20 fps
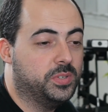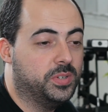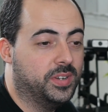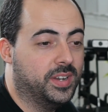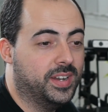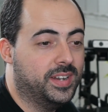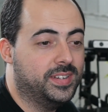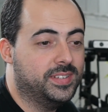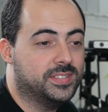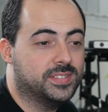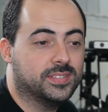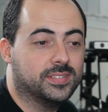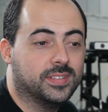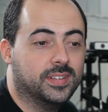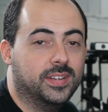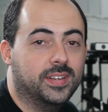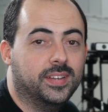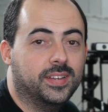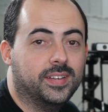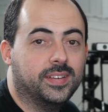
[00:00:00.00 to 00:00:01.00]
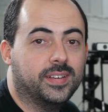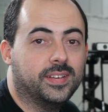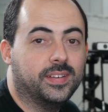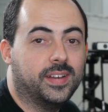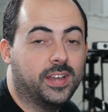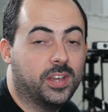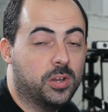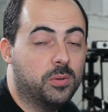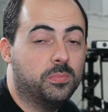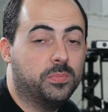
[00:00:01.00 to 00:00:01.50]
you guys
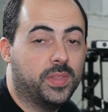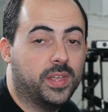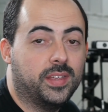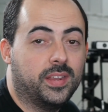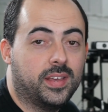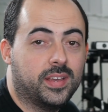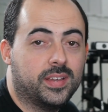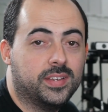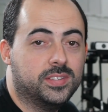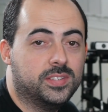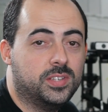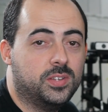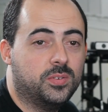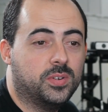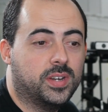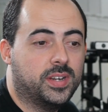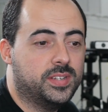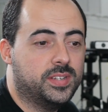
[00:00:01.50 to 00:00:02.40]
I hope that I can see you